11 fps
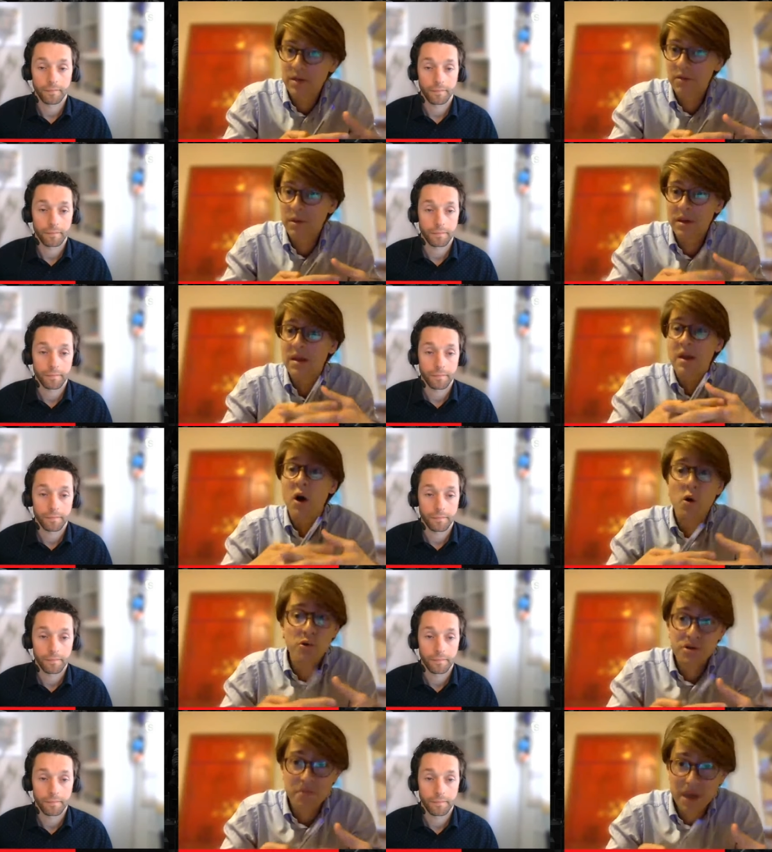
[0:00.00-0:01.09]
Speaker 1: They were
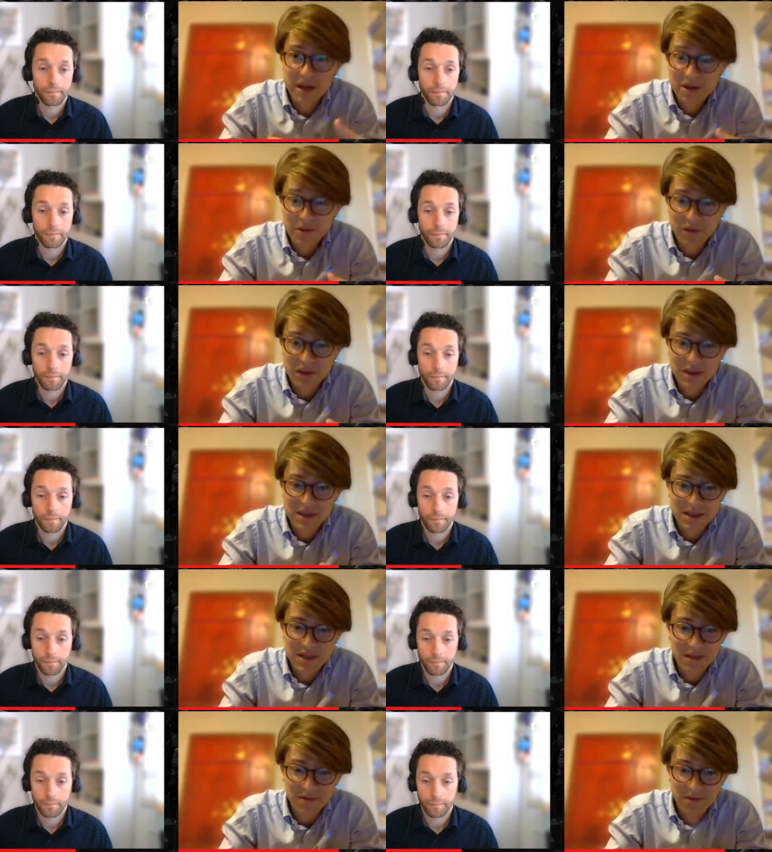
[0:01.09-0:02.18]
basically, I mean, they host
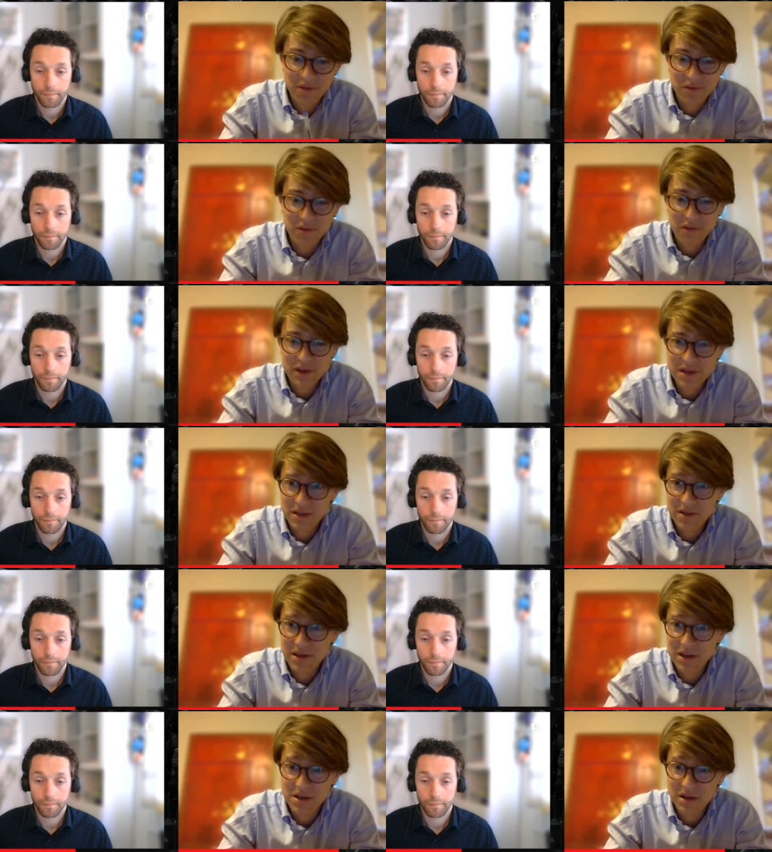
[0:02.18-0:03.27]
many of these
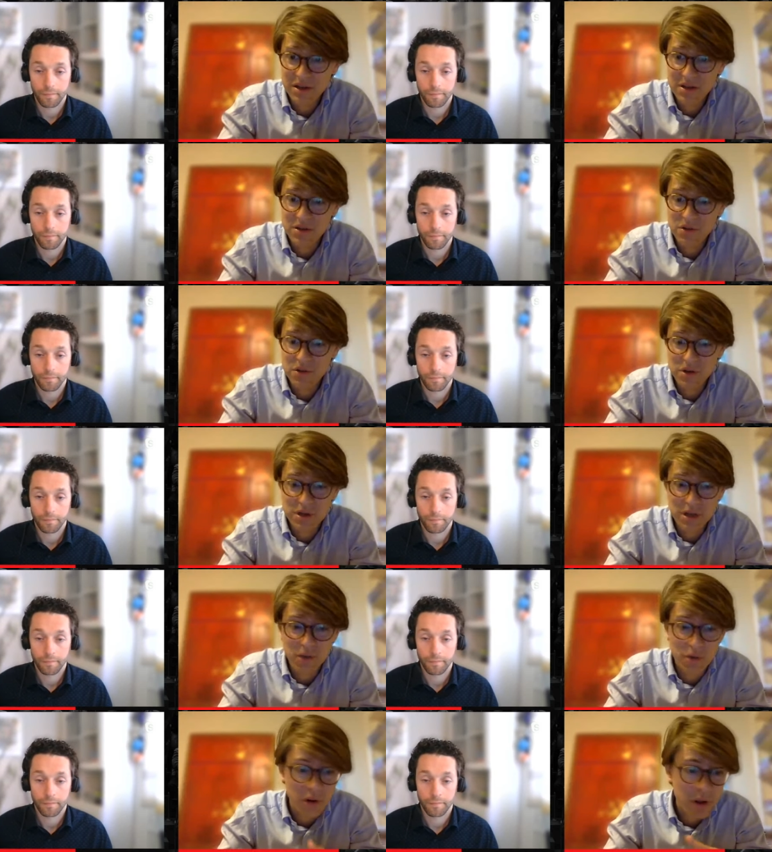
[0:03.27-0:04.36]
international
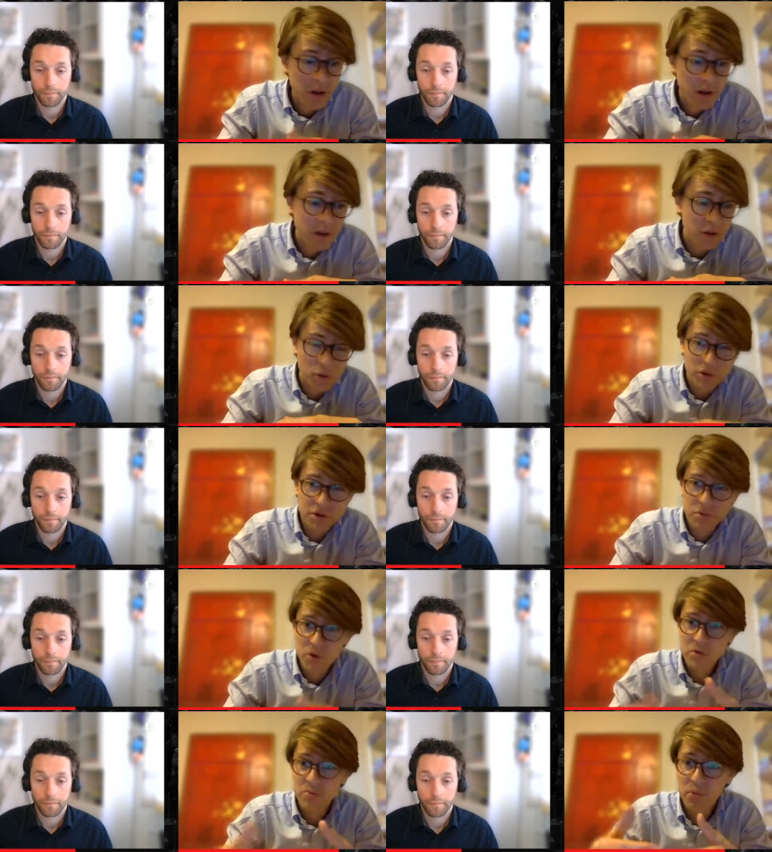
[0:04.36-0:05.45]
institutions. They were
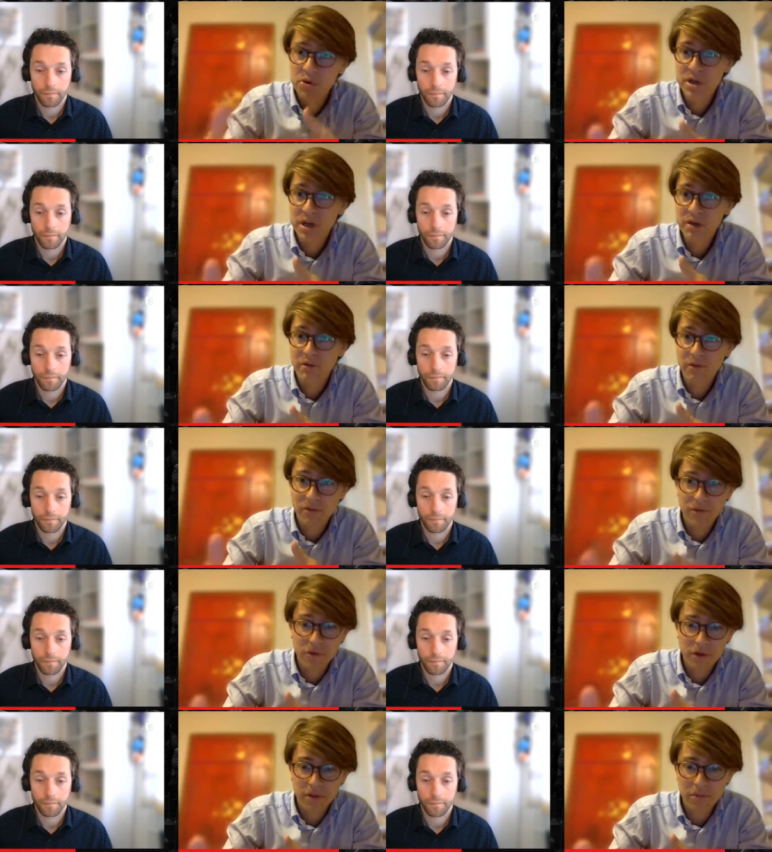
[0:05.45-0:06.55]
the ones most
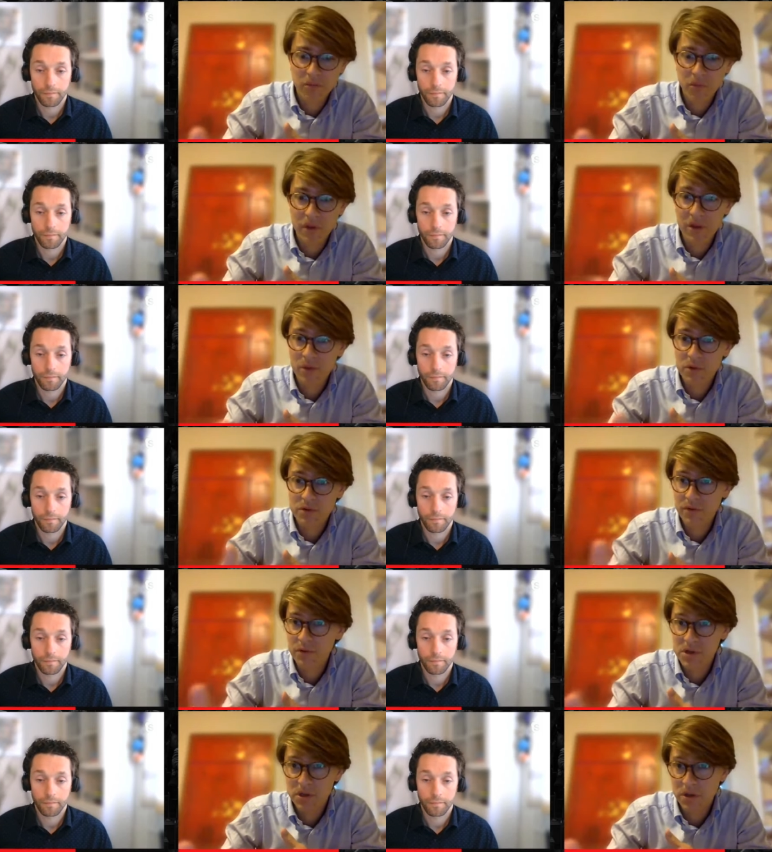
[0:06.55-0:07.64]
pushing for
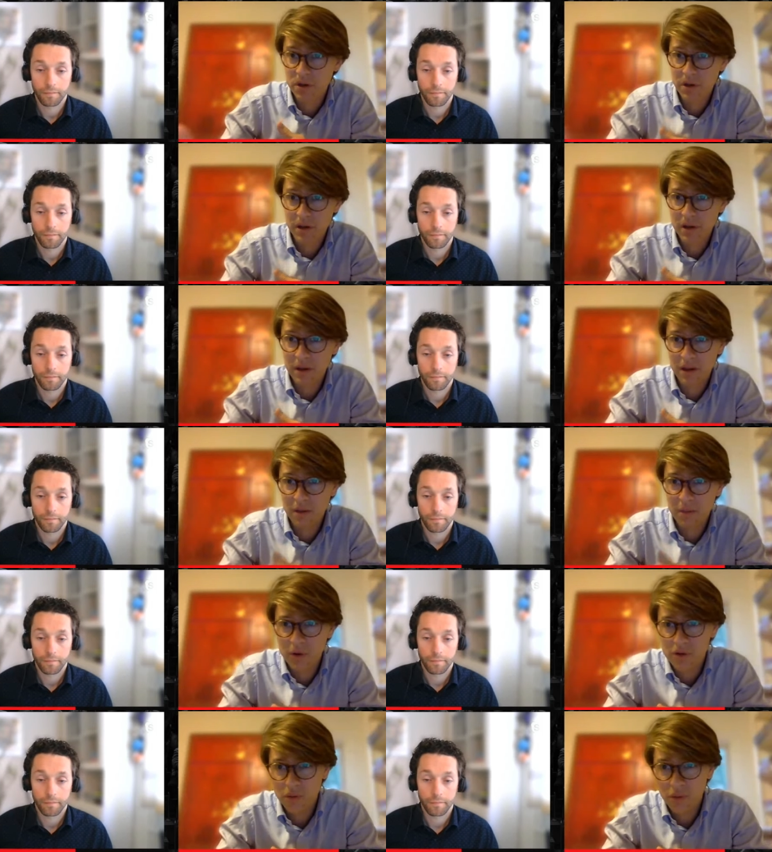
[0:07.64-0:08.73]
them when they were first
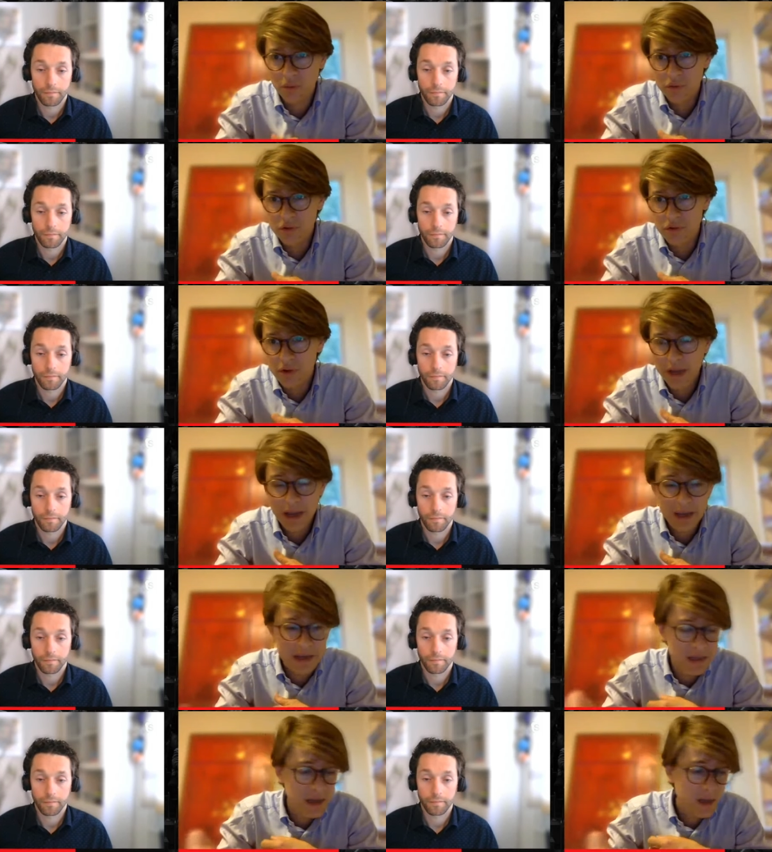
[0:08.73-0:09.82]
started in the post
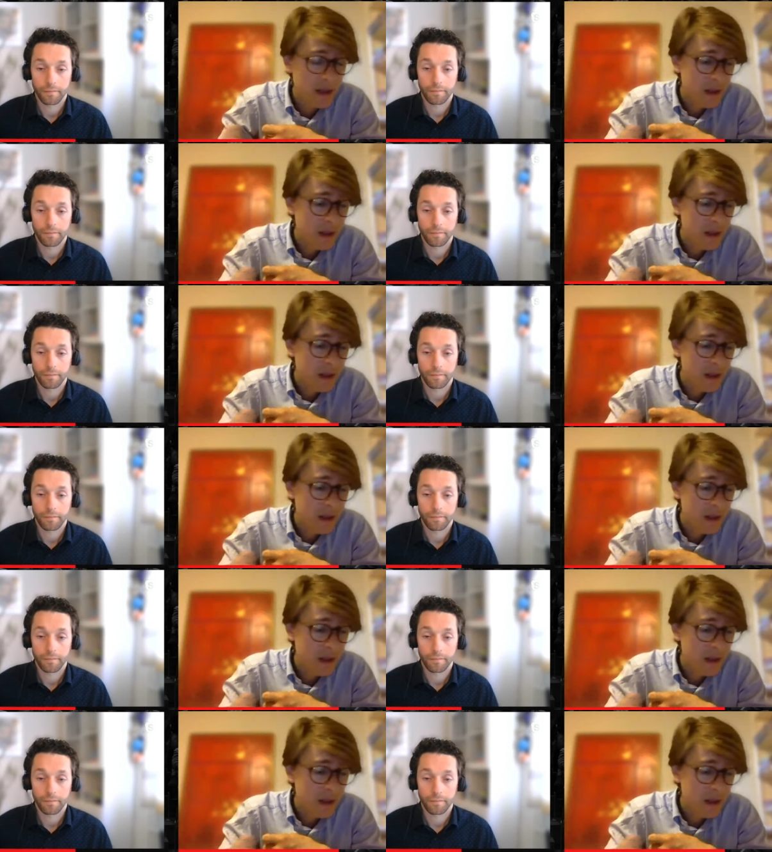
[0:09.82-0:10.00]
World War II